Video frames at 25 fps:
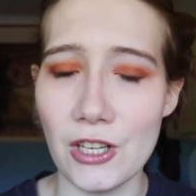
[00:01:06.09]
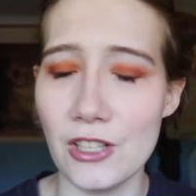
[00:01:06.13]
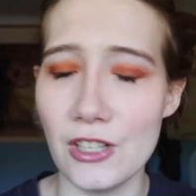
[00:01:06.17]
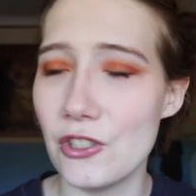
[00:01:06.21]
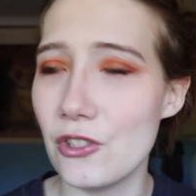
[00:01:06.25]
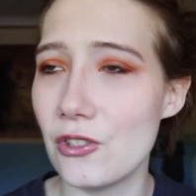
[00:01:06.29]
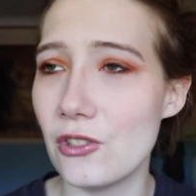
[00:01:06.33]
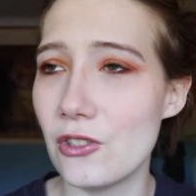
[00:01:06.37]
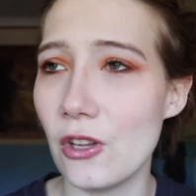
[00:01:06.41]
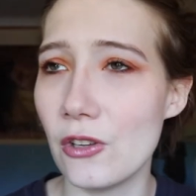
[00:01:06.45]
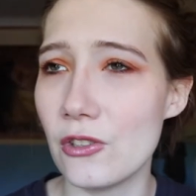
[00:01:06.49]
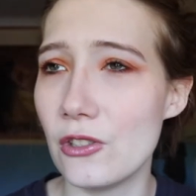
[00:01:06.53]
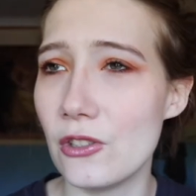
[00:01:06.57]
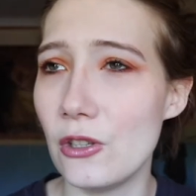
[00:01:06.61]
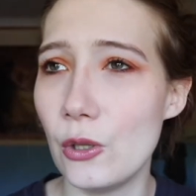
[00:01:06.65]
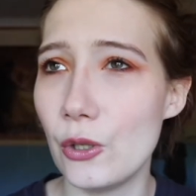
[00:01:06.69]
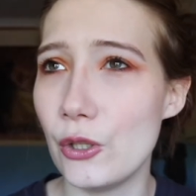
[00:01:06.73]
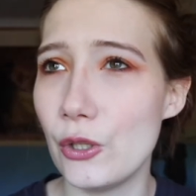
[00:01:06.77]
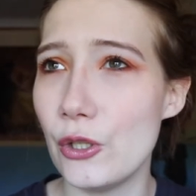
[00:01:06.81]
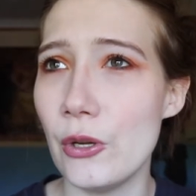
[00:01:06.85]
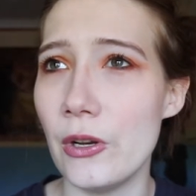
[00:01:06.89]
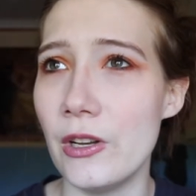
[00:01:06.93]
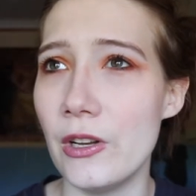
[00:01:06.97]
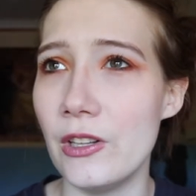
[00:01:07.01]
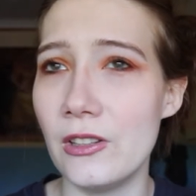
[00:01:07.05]
and just doesn't
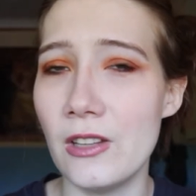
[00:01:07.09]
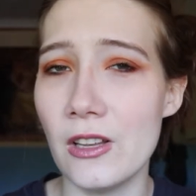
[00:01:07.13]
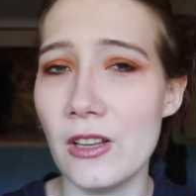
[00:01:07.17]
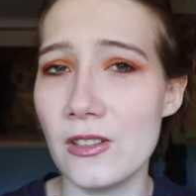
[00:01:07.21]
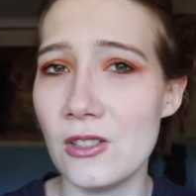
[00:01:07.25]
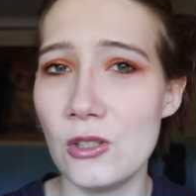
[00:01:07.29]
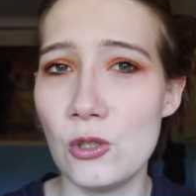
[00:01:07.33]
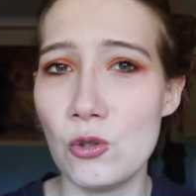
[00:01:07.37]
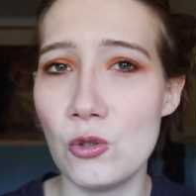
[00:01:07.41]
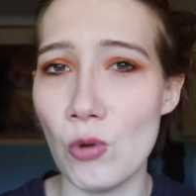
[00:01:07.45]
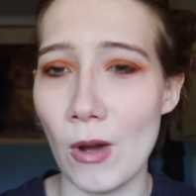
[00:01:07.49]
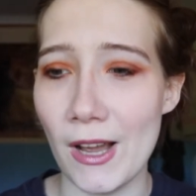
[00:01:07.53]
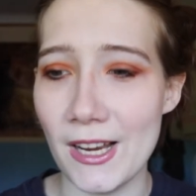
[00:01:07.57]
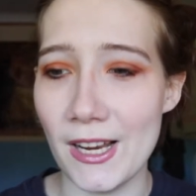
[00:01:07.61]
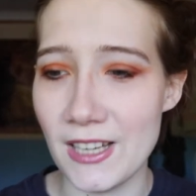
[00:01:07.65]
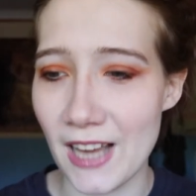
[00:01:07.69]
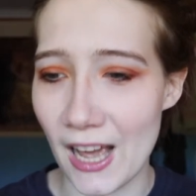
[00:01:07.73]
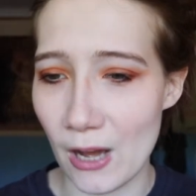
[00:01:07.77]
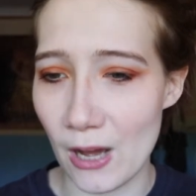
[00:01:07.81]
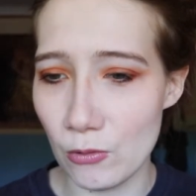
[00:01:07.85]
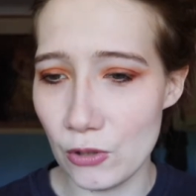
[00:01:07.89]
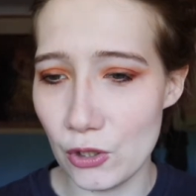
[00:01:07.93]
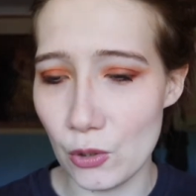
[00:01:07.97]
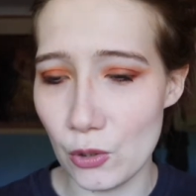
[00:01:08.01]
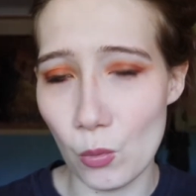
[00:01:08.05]
look good and doesn't dry
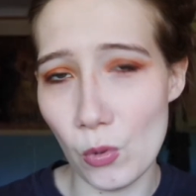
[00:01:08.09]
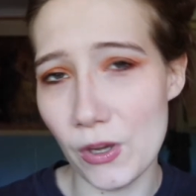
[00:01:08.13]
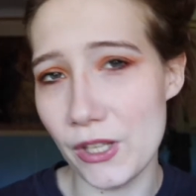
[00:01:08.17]
down the